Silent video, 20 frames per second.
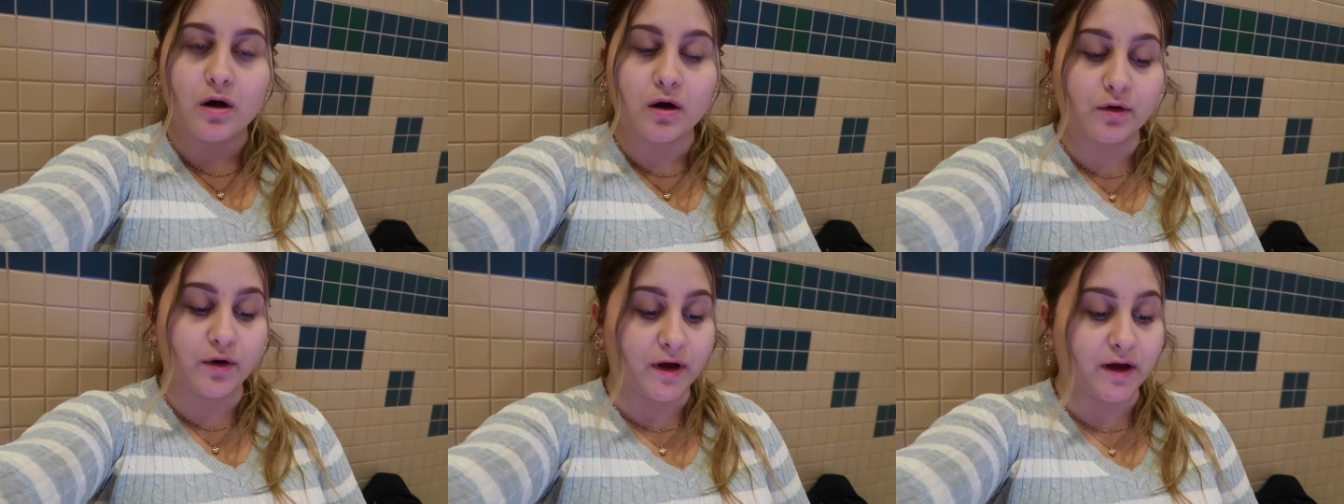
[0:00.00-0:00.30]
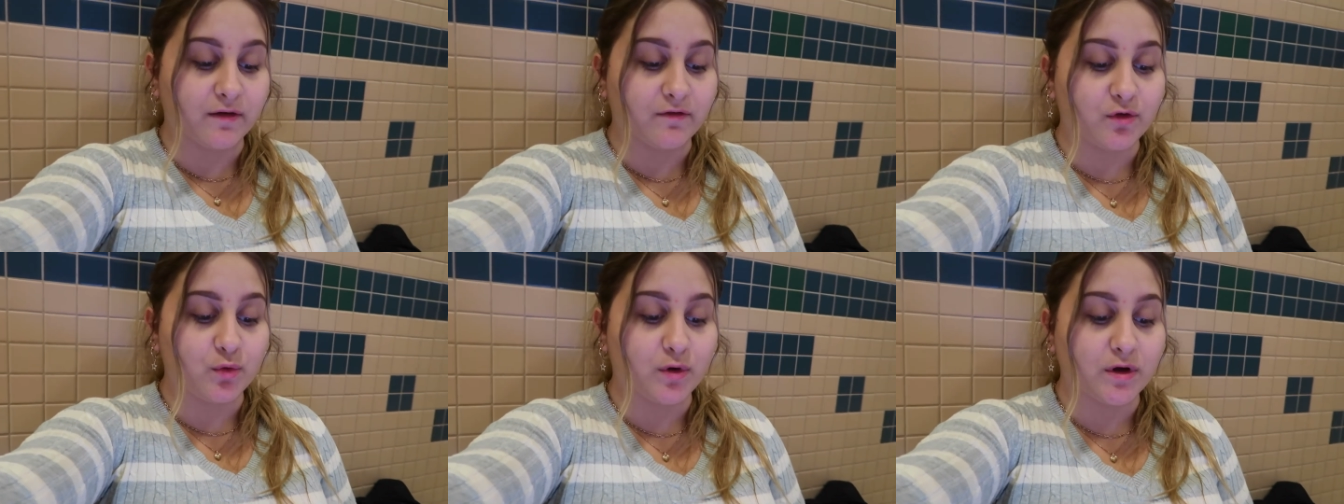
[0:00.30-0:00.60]
Alright
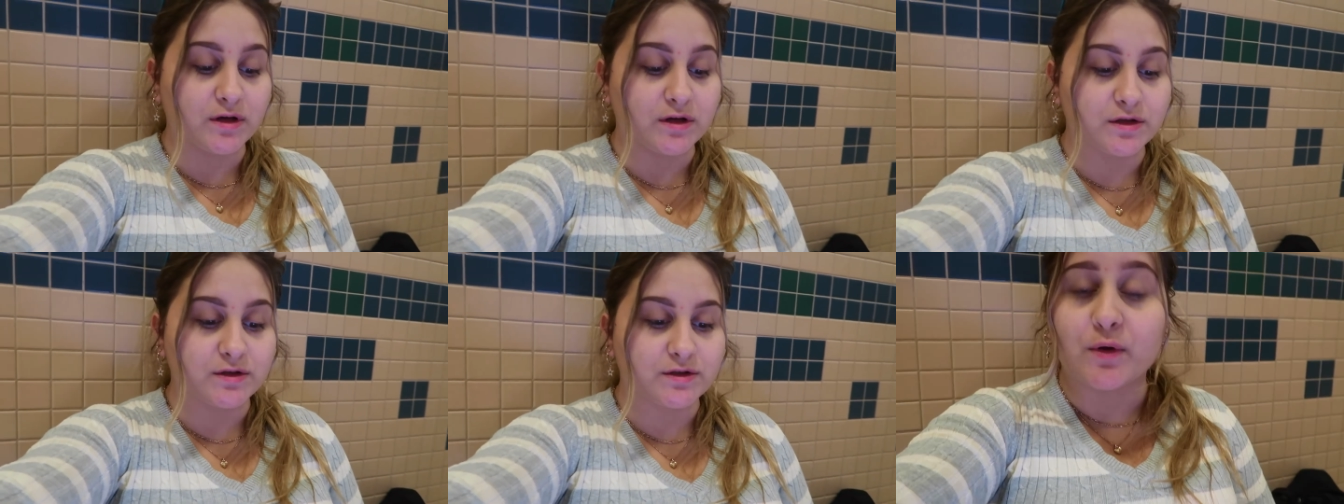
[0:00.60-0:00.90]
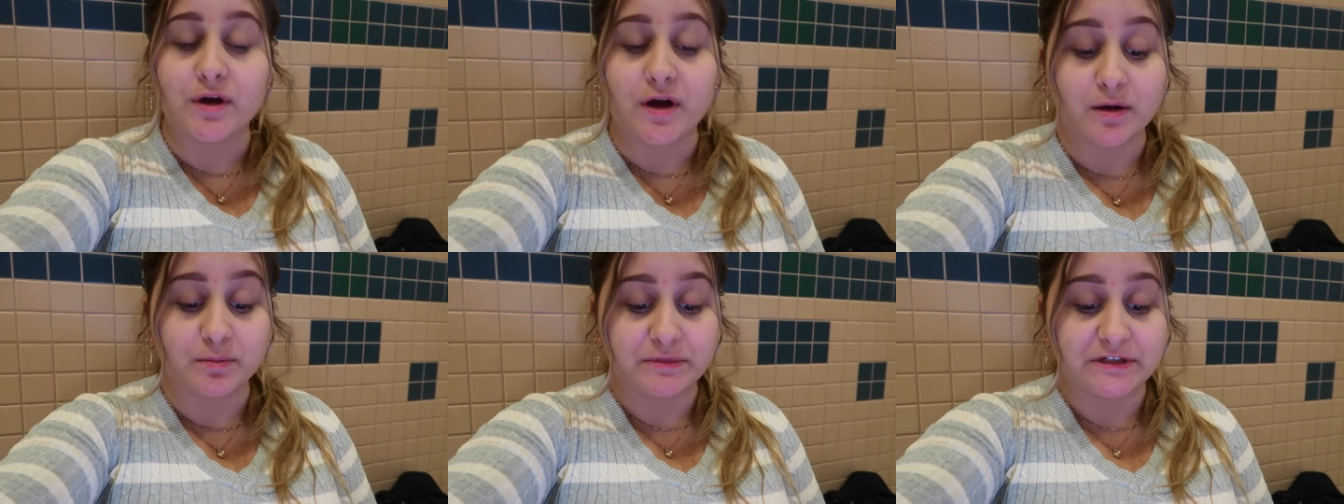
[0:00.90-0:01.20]
everyone, I
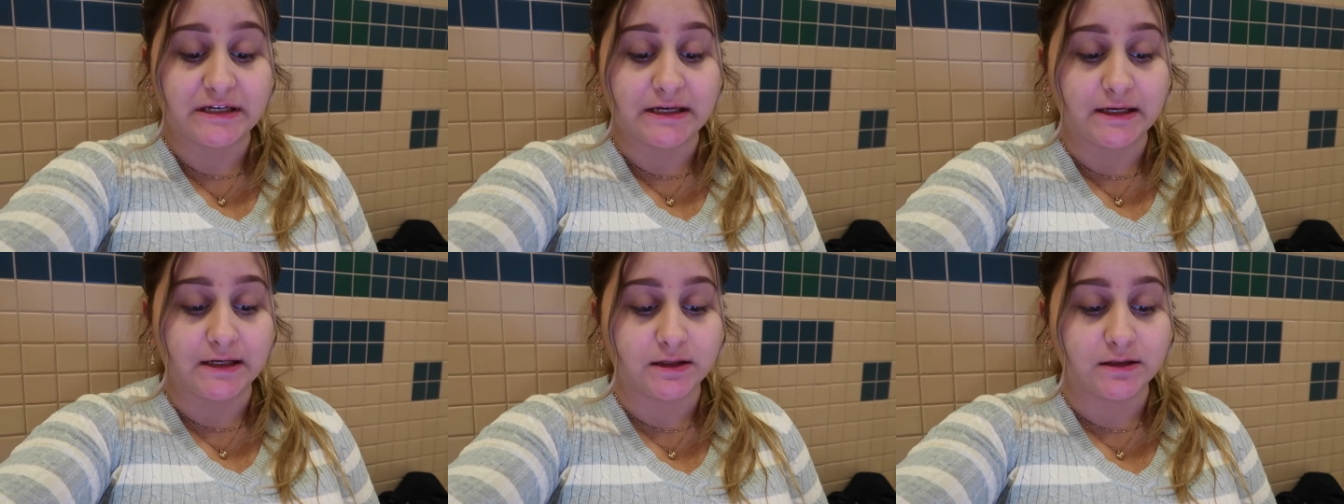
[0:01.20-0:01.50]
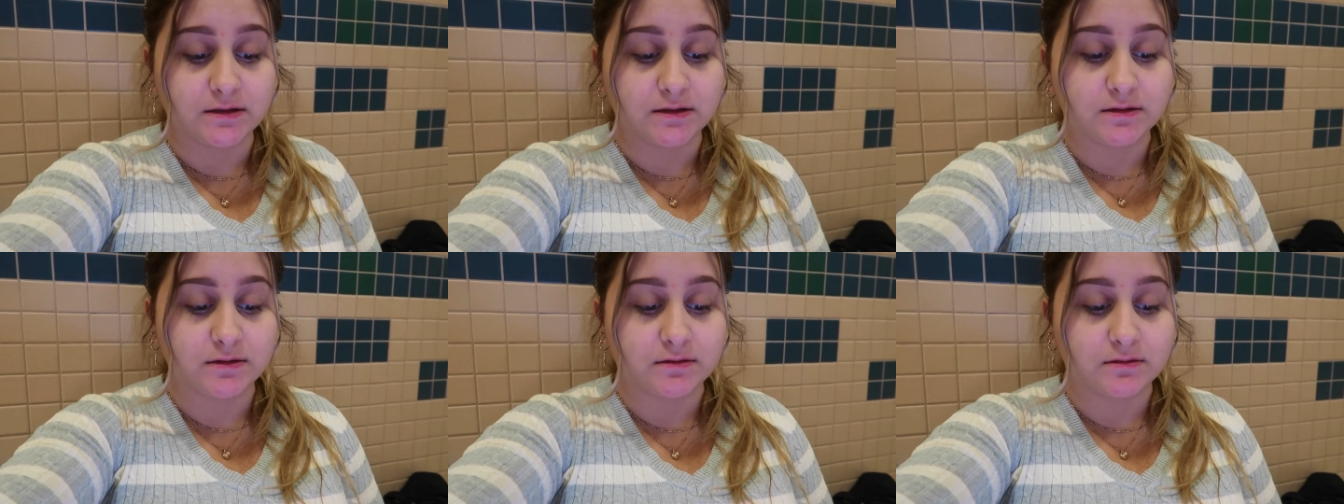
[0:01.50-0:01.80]
would
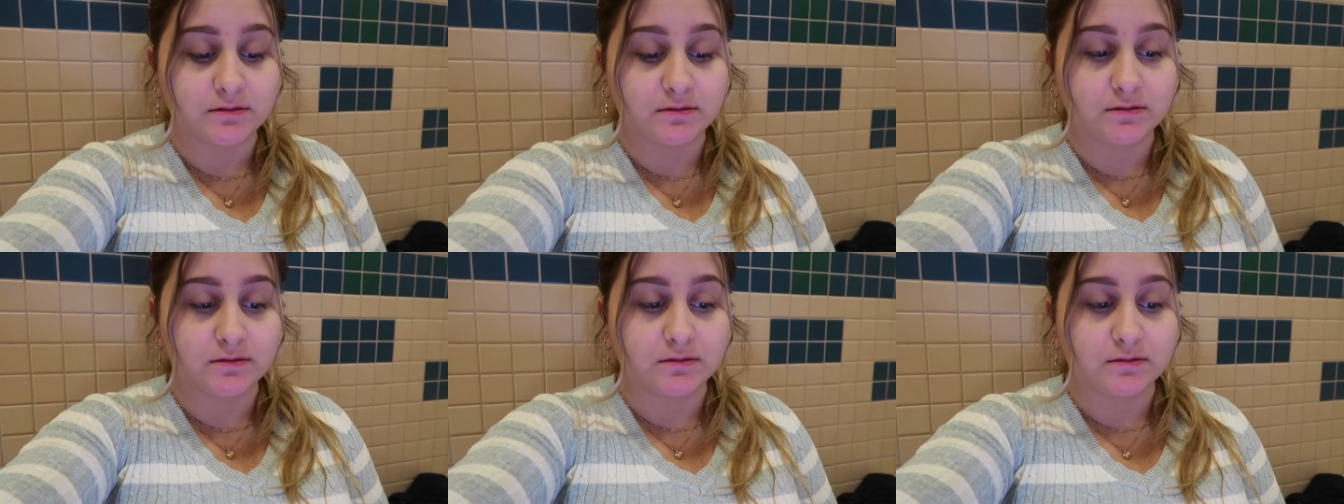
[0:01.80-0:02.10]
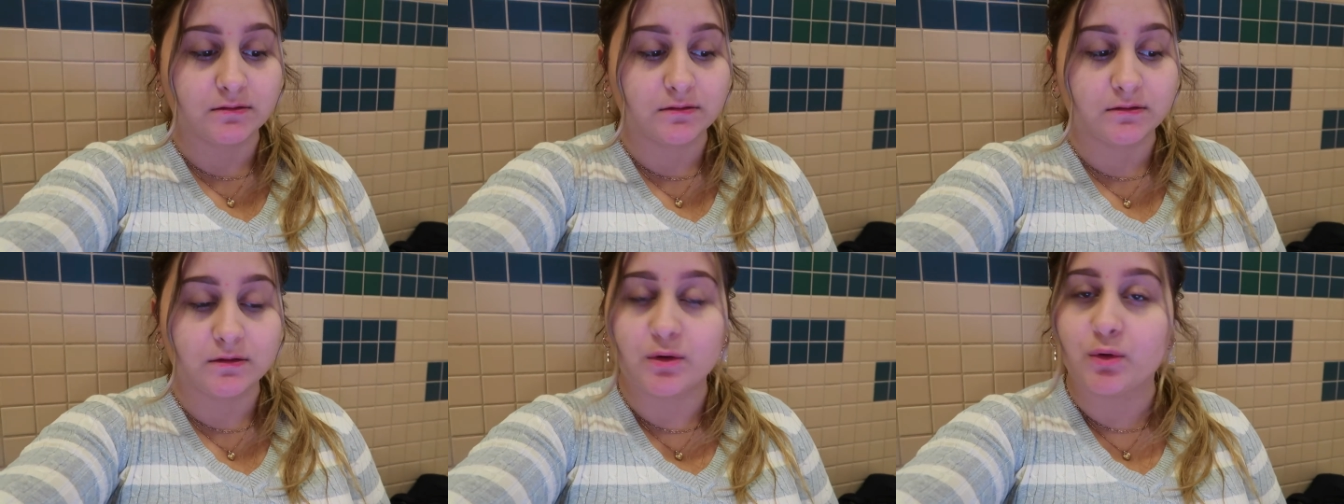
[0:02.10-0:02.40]
update
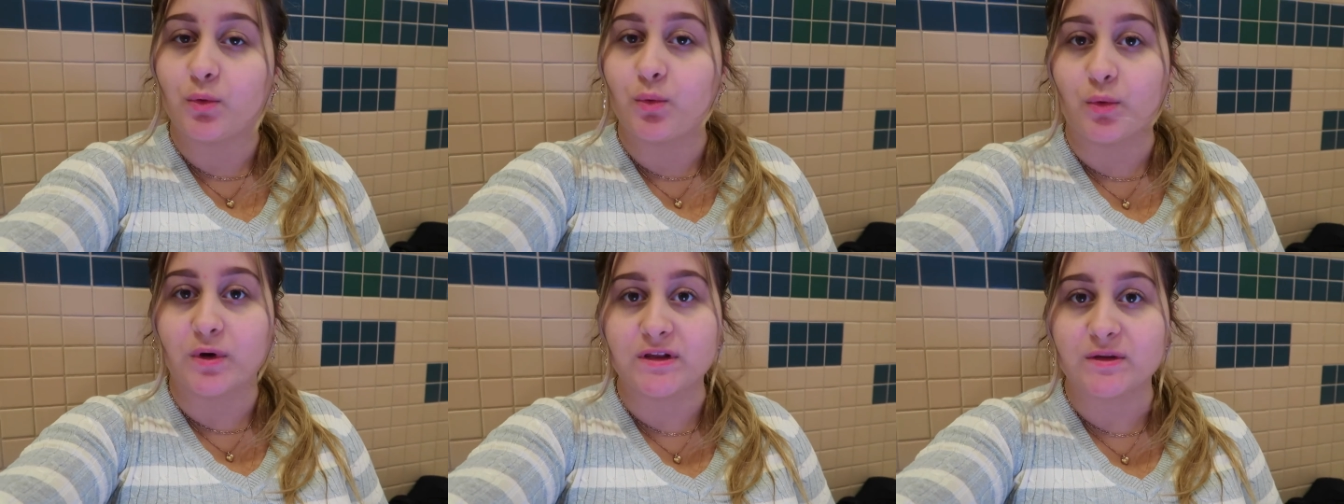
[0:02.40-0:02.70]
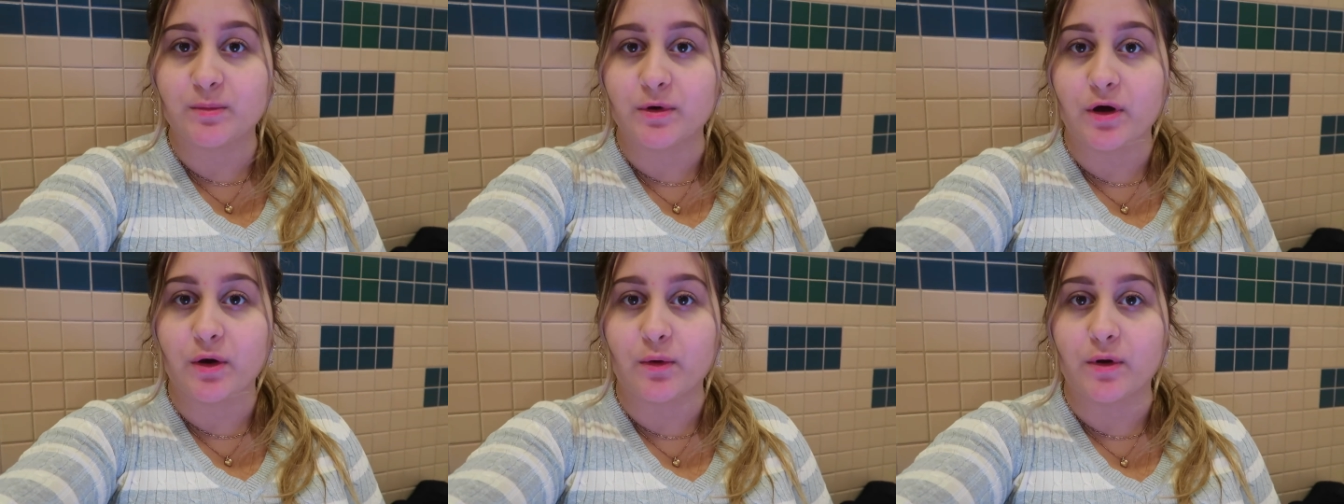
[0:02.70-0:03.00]

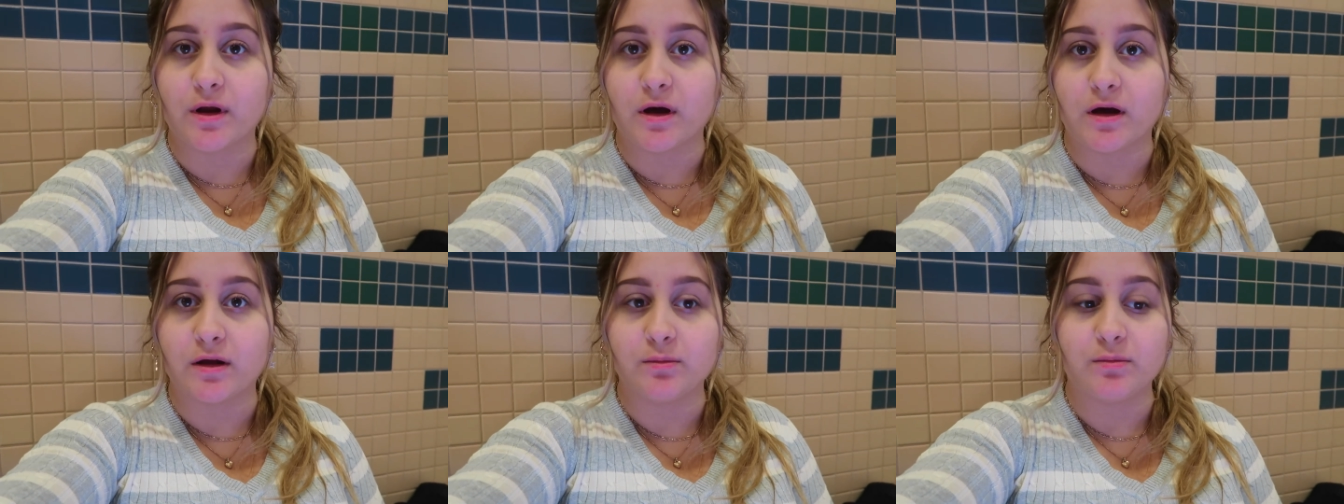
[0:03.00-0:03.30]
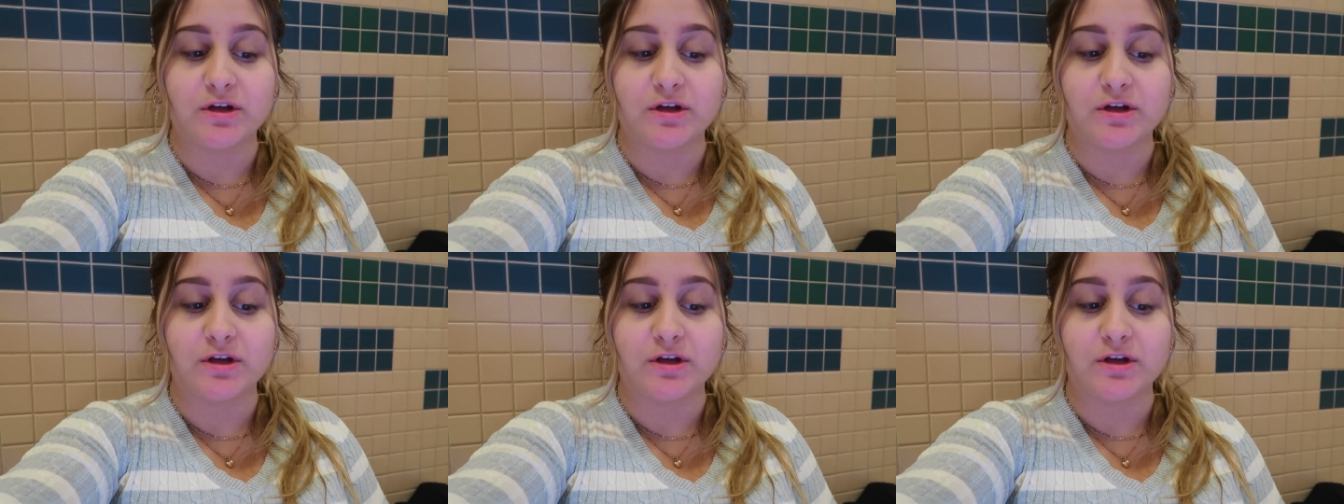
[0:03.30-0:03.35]
what's been going on.